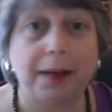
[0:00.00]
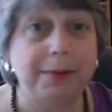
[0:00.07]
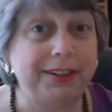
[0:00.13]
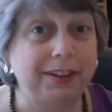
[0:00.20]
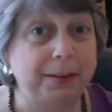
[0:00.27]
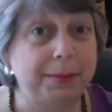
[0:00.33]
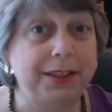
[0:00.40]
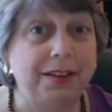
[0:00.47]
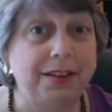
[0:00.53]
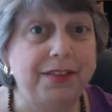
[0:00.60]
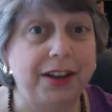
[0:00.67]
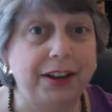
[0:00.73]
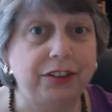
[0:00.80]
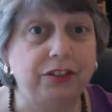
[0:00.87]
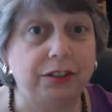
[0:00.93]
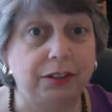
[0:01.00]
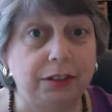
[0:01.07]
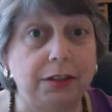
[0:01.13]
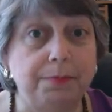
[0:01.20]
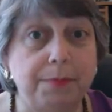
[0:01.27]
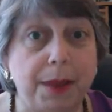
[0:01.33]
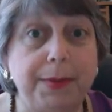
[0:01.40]
some of the events
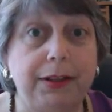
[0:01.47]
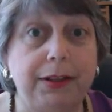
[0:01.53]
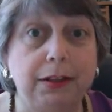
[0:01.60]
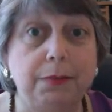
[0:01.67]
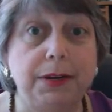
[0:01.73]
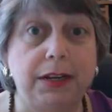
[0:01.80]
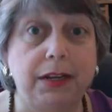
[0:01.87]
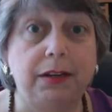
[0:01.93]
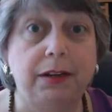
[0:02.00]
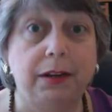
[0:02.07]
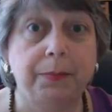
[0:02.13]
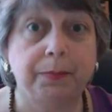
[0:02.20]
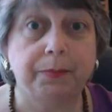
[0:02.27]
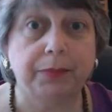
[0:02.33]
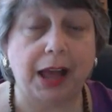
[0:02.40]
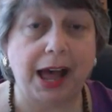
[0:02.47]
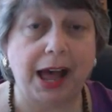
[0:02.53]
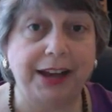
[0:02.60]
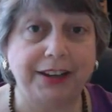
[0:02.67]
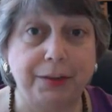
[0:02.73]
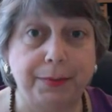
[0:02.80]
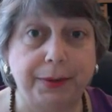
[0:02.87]
may be limited
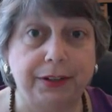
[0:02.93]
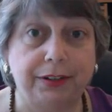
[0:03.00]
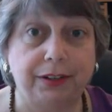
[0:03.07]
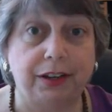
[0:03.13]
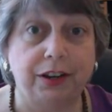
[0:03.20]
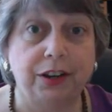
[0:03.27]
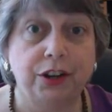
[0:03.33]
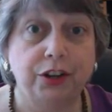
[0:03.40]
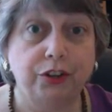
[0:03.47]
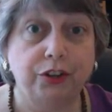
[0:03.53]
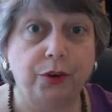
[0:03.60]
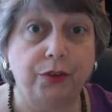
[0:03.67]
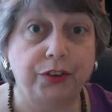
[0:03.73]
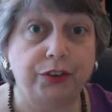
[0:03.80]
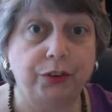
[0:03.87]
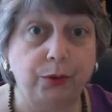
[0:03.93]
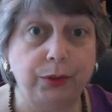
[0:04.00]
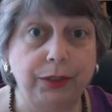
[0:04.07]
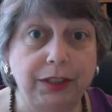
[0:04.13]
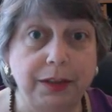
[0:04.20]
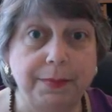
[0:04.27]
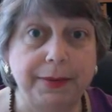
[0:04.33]
occupancy. So if it's
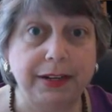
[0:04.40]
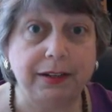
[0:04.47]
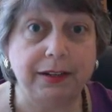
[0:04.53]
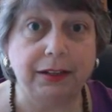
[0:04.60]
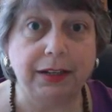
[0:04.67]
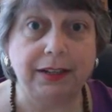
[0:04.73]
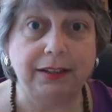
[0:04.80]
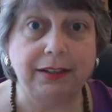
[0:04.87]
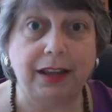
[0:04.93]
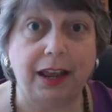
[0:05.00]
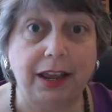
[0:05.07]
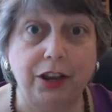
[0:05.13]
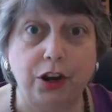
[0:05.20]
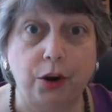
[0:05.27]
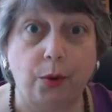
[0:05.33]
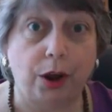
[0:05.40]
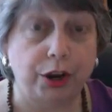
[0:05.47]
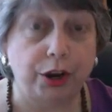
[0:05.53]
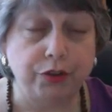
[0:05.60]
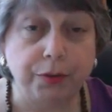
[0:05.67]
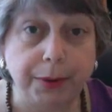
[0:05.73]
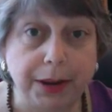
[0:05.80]
only limited to, let's say,
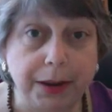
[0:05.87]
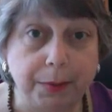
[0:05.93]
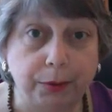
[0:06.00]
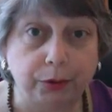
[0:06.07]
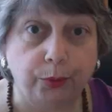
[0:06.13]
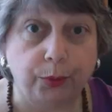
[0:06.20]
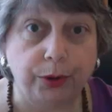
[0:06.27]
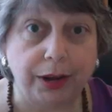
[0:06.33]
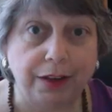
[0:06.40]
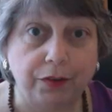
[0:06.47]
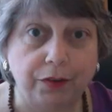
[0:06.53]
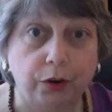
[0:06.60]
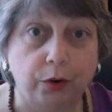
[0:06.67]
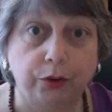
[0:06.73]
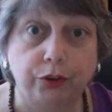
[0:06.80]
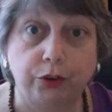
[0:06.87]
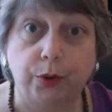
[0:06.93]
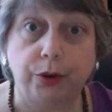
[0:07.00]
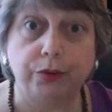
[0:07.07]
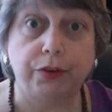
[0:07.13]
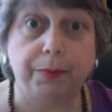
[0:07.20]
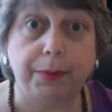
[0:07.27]
100 people or whatever, or
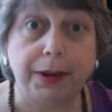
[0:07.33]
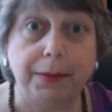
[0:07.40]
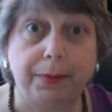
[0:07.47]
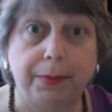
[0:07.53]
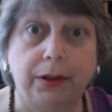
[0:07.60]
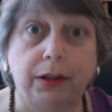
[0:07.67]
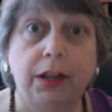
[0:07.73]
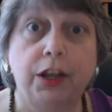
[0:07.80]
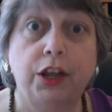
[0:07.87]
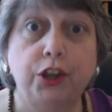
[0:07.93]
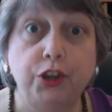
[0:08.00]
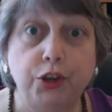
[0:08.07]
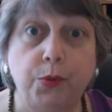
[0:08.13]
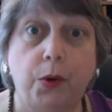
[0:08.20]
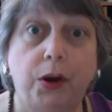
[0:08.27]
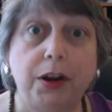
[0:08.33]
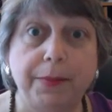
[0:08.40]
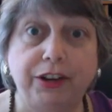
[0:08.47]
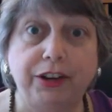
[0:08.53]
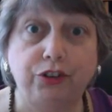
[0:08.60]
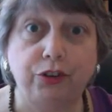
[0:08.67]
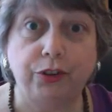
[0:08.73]
200 people, you want to
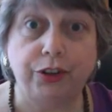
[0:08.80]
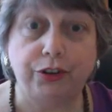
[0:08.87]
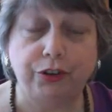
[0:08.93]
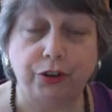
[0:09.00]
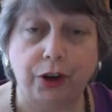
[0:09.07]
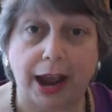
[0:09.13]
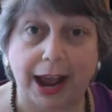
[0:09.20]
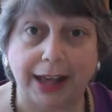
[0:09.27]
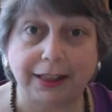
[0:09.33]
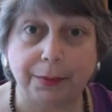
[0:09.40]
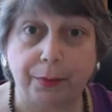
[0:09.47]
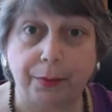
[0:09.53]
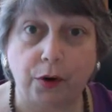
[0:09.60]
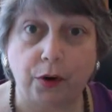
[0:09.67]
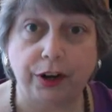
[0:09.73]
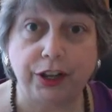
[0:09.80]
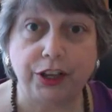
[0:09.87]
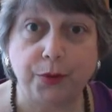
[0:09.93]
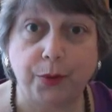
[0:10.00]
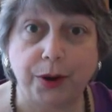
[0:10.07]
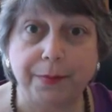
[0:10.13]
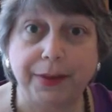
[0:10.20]
make sure that you're at the party,
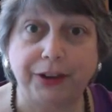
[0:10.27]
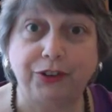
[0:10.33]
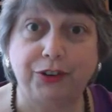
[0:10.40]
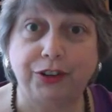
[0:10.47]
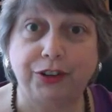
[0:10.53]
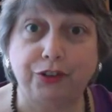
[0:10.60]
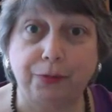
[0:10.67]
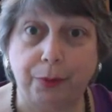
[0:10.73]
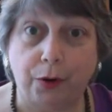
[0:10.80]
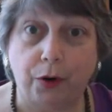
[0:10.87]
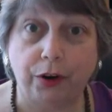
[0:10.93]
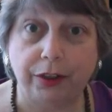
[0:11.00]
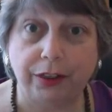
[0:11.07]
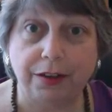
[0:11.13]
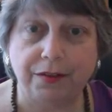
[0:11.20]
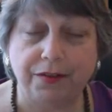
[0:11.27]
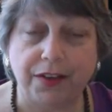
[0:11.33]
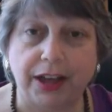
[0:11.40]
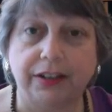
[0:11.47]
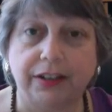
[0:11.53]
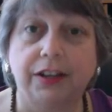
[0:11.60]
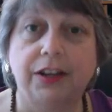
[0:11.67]
you want to make sure that you're part of the
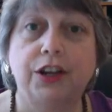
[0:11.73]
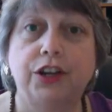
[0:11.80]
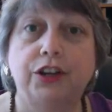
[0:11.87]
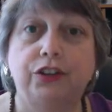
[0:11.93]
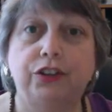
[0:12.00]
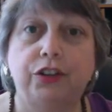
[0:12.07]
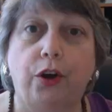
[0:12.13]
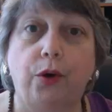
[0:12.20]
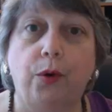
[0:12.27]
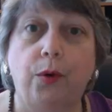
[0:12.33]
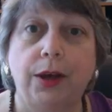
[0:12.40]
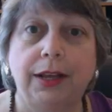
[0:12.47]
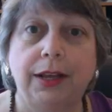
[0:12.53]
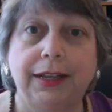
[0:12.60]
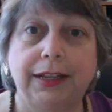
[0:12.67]
event. So